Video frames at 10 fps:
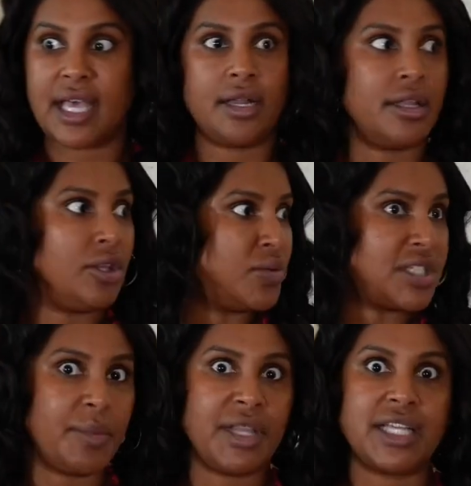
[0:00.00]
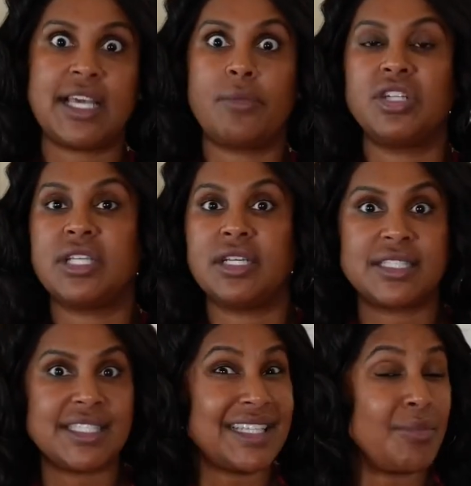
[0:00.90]
And you were telling me, like, Dan Martell
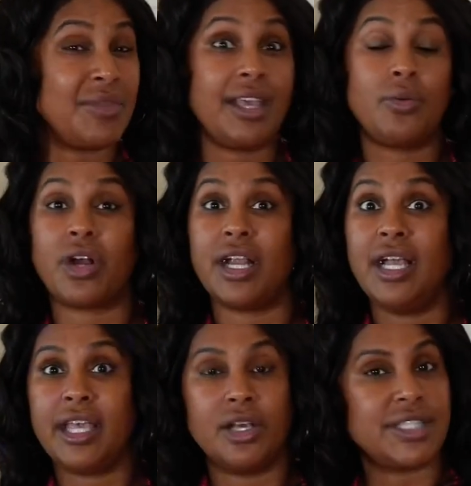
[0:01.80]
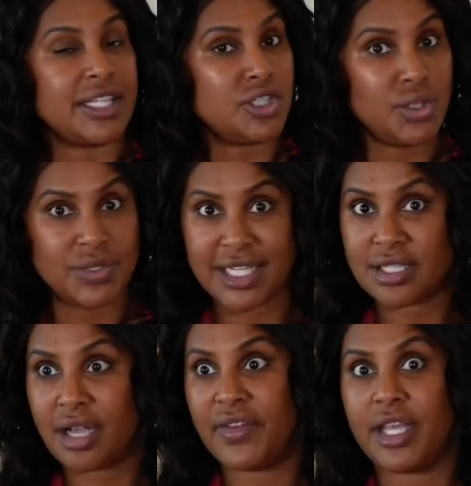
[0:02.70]
does the same thing where he'll test 2
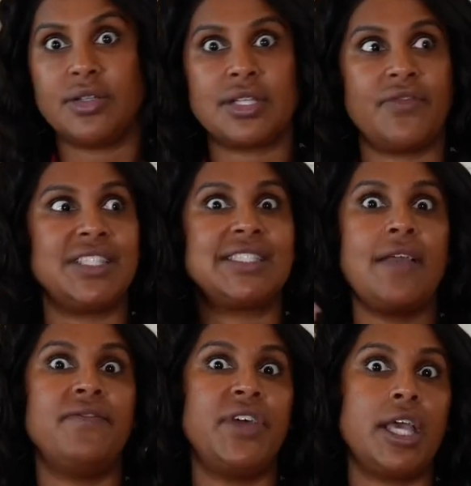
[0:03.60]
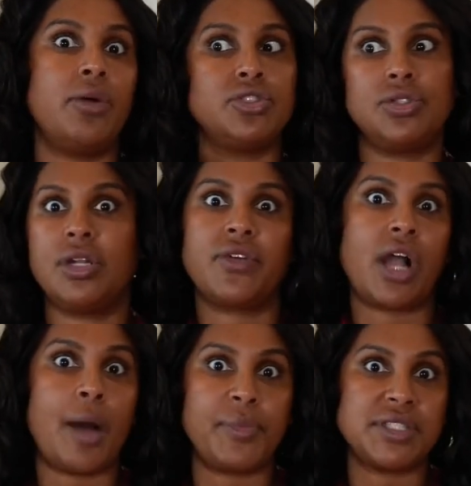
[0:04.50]
TikTok videos of the same video with 2
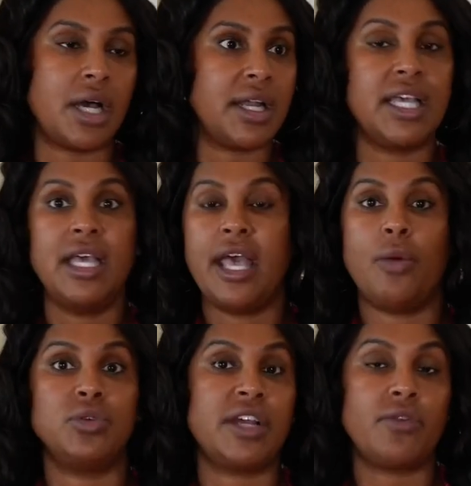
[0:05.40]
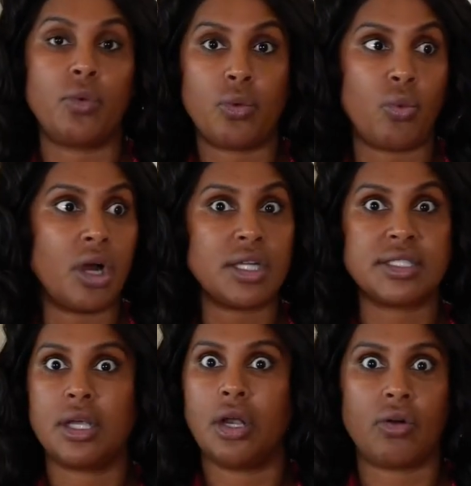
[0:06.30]
different copies on it, and whichever one
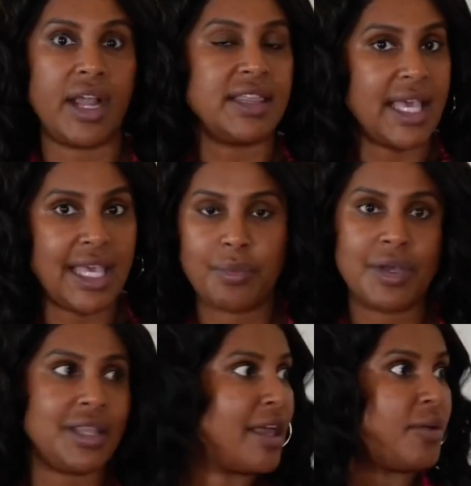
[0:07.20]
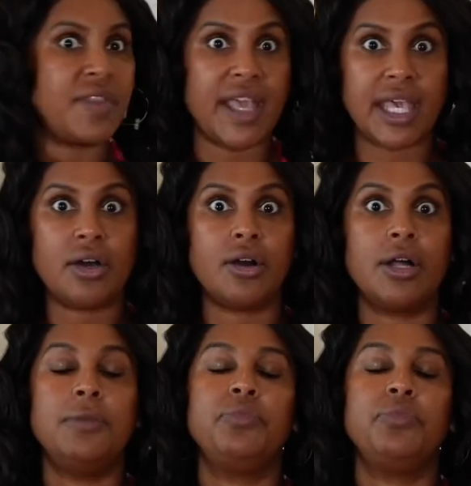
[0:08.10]
works, great, they keep it, and the other one they kill.